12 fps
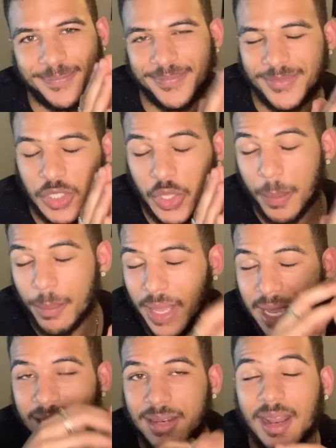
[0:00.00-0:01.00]

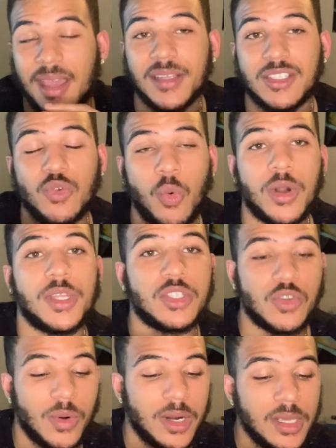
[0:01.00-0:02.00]
debate night
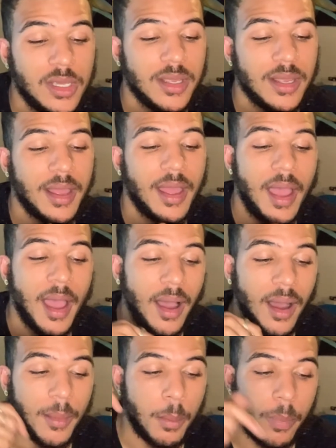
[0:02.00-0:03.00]
2020,
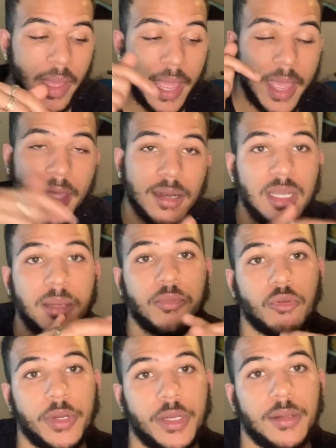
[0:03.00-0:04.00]
a bad lip
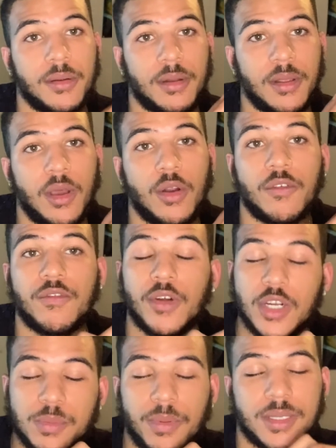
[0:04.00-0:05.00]
reading of the
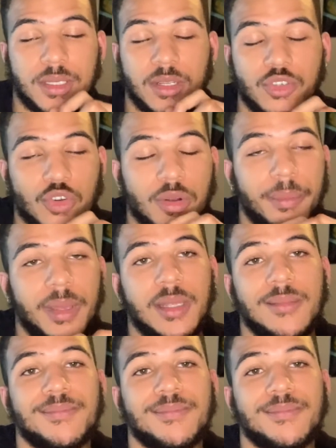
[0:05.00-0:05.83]
first presidential debate.